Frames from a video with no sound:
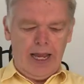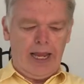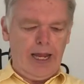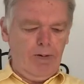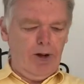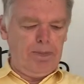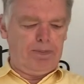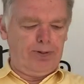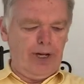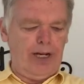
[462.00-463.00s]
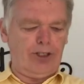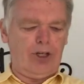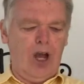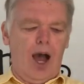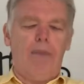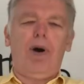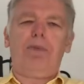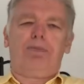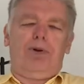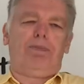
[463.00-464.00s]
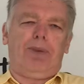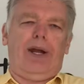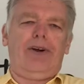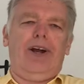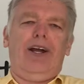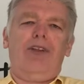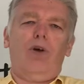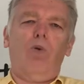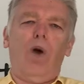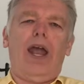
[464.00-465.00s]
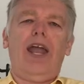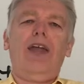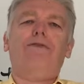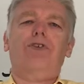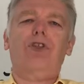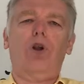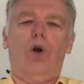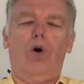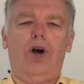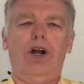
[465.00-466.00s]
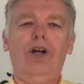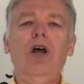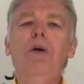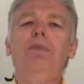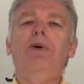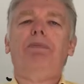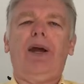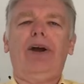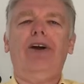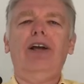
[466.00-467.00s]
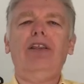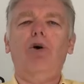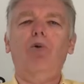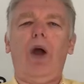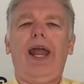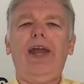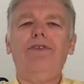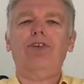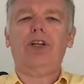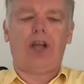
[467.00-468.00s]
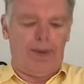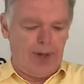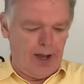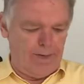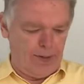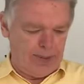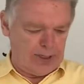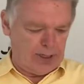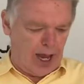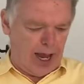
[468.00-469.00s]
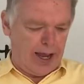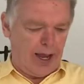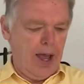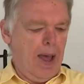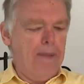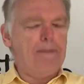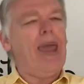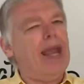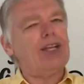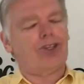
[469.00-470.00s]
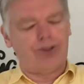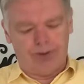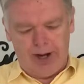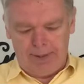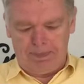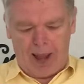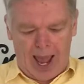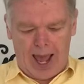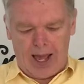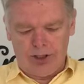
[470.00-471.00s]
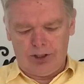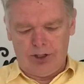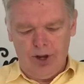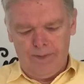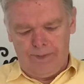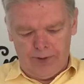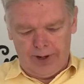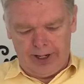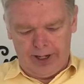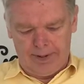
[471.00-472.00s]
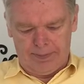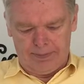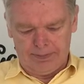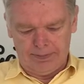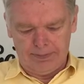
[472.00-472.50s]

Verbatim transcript: He would preach about preparing the way for the Lord, preparing the way for the coming of the Messiah. Make straight paths for him.